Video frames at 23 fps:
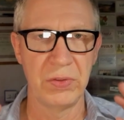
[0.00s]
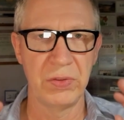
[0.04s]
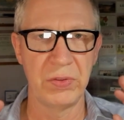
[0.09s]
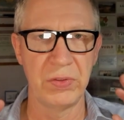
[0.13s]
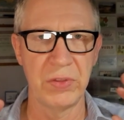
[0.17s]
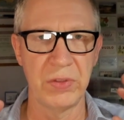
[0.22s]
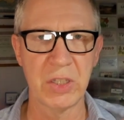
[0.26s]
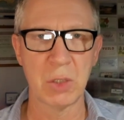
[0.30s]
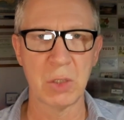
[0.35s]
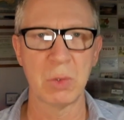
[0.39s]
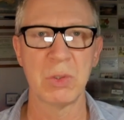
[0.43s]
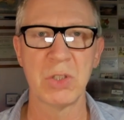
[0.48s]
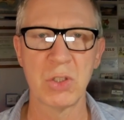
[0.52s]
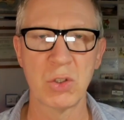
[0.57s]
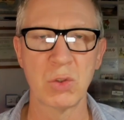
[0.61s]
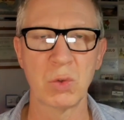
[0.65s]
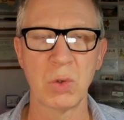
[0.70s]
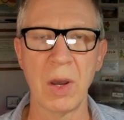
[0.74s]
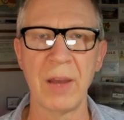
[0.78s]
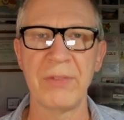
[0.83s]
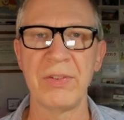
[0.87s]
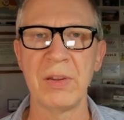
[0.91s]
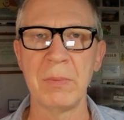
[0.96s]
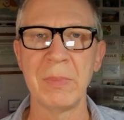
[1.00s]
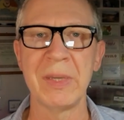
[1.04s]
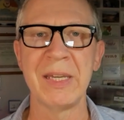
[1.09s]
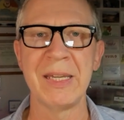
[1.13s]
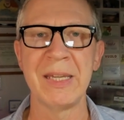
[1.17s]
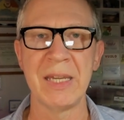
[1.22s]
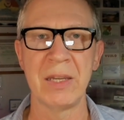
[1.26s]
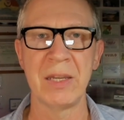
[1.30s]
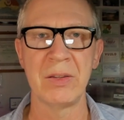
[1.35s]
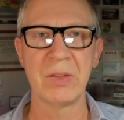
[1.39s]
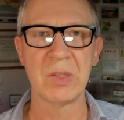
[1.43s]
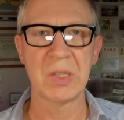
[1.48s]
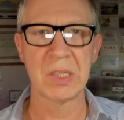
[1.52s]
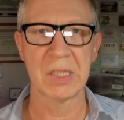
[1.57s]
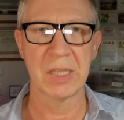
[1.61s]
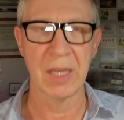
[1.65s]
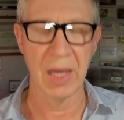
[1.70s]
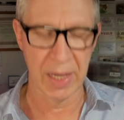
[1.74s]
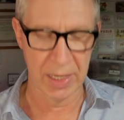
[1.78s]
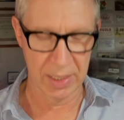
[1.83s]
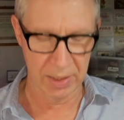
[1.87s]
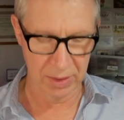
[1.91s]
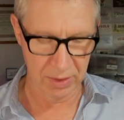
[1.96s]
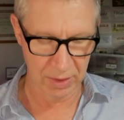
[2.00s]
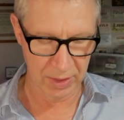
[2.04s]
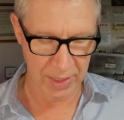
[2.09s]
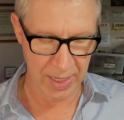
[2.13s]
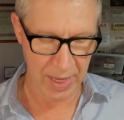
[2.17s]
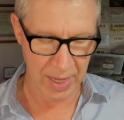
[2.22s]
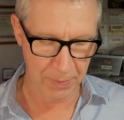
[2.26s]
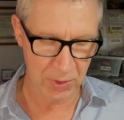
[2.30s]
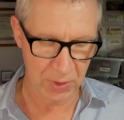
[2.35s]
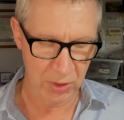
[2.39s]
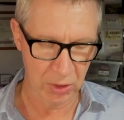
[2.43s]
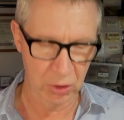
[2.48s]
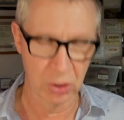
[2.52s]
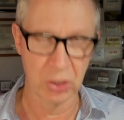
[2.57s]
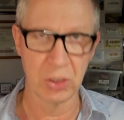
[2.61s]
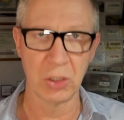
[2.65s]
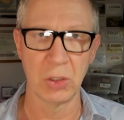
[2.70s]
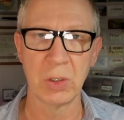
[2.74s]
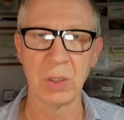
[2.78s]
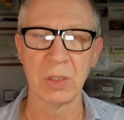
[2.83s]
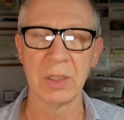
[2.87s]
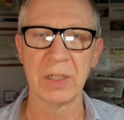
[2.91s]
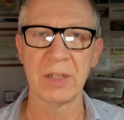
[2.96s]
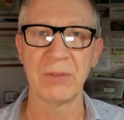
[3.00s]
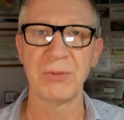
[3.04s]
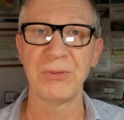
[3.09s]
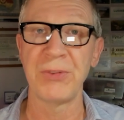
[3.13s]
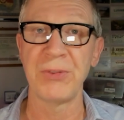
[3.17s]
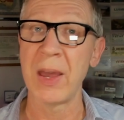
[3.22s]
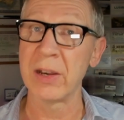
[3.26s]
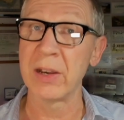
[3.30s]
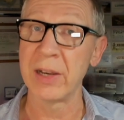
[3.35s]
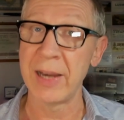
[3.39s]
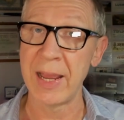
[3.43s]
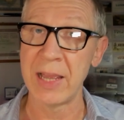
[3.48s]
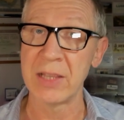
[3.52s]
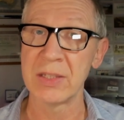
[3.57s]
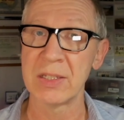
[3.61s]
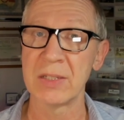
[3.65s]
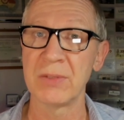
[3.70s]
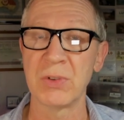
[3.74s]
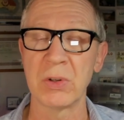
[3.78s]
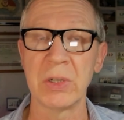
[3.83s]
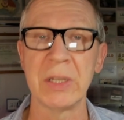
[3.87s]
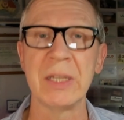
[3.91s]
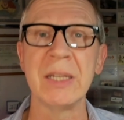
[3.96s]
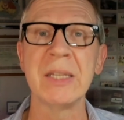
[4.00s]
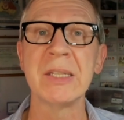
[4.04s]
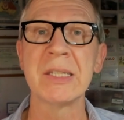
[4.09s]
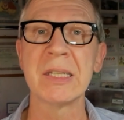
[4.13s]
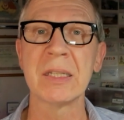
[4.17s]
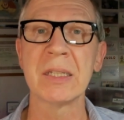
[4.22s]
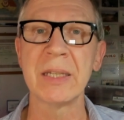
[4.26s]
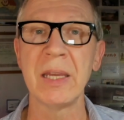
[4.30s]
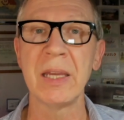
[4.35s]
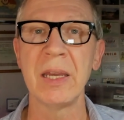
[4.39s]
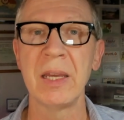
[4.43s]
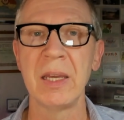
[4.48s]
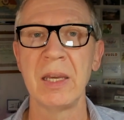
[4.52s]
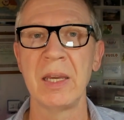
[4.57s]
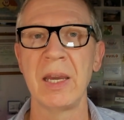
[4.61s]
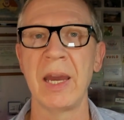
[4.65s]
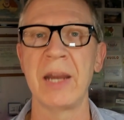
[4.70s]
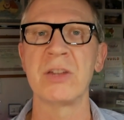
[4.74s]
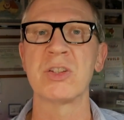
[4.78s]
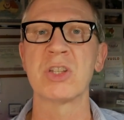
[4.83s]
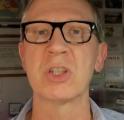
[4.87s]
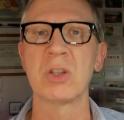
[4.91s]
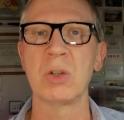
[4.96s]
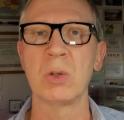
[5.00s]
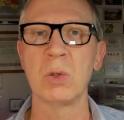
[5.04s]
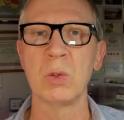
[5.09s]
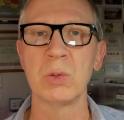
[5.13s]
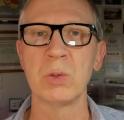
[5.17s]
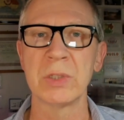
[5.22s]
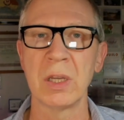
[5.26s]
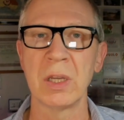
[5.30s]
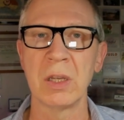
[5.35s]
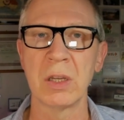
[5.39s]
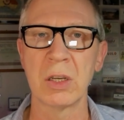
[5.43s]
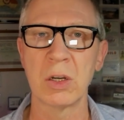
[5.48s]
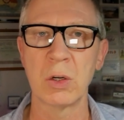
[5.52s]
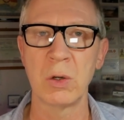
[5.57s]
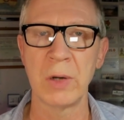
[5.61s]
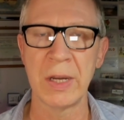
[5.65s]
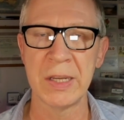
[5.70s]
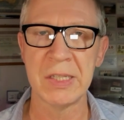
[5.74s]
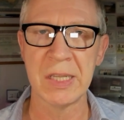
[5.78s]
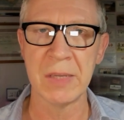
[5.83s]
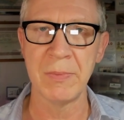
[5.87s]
This was driving me insane. I happened to Google it, found an answer very easily, and it's called Crazy